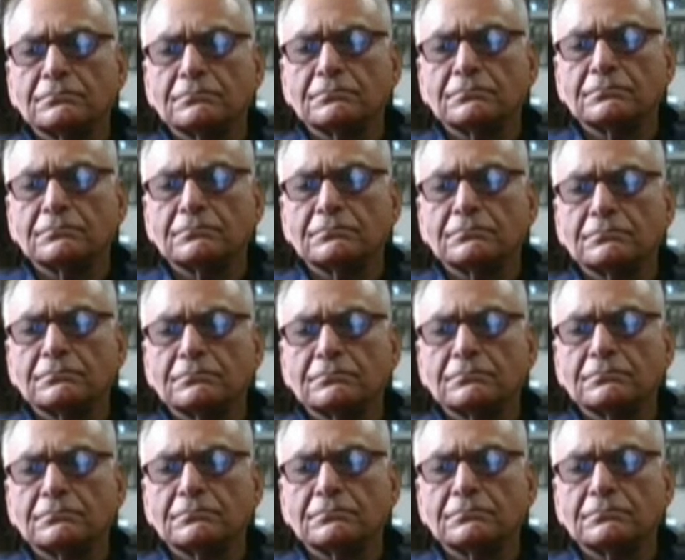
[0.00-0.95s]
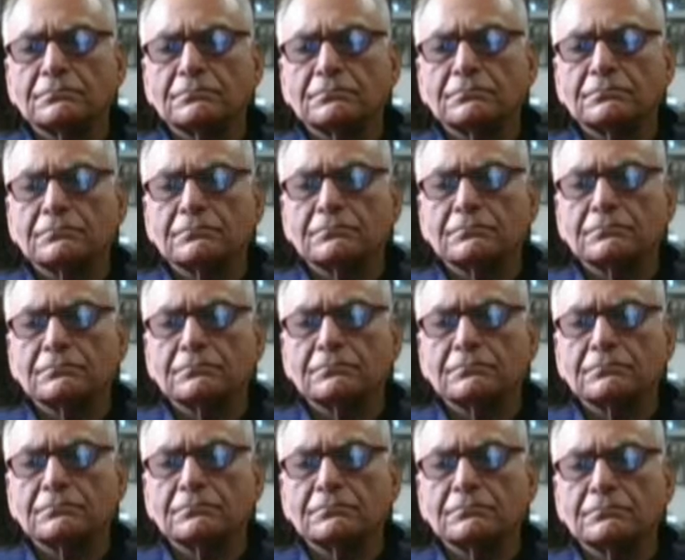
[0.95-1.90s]

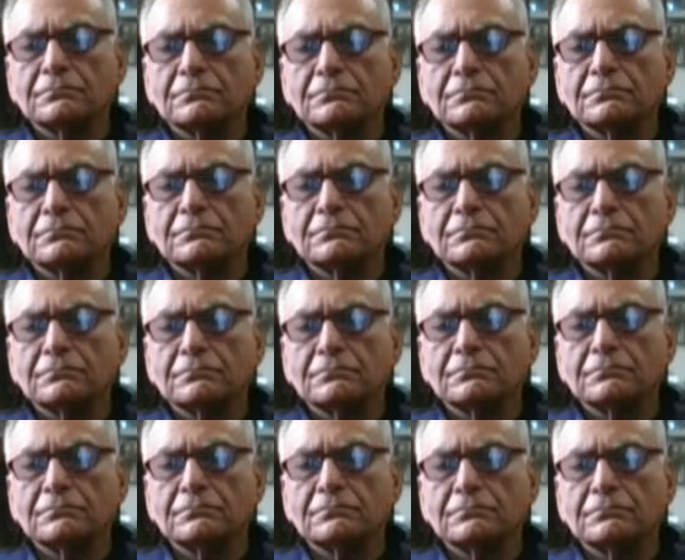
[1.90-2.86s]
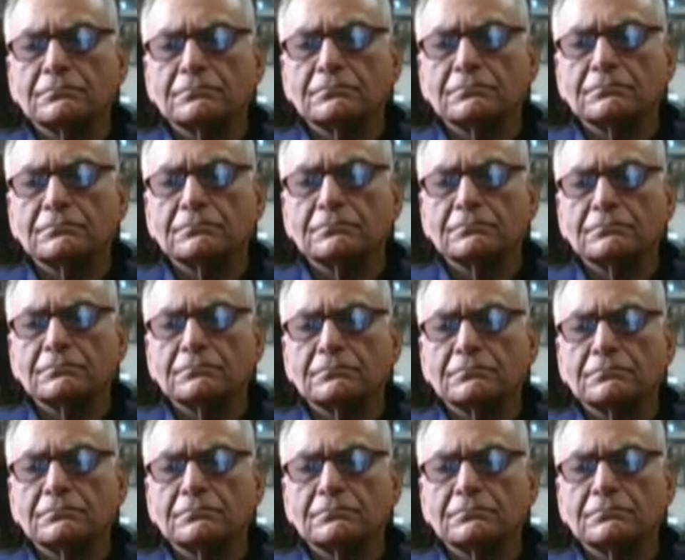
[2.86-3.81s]

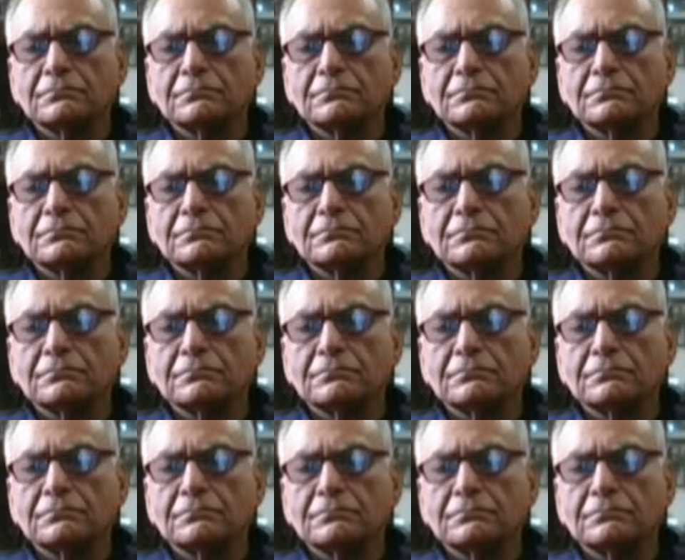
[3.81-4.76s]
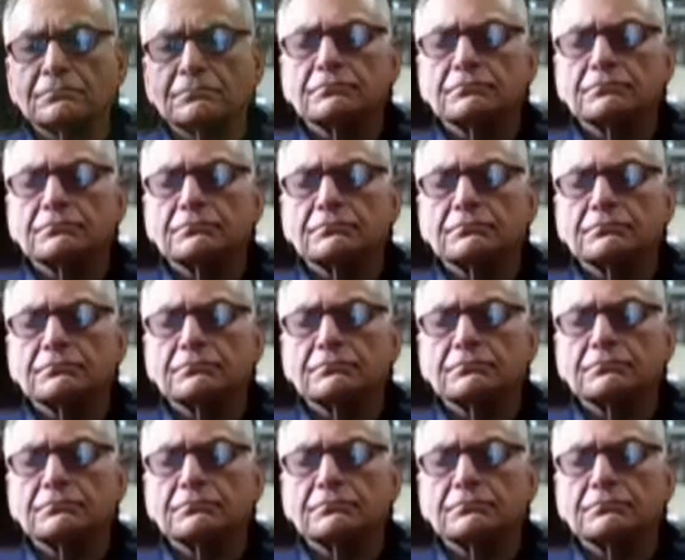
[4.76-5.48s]
No words are spoken by the person on screen.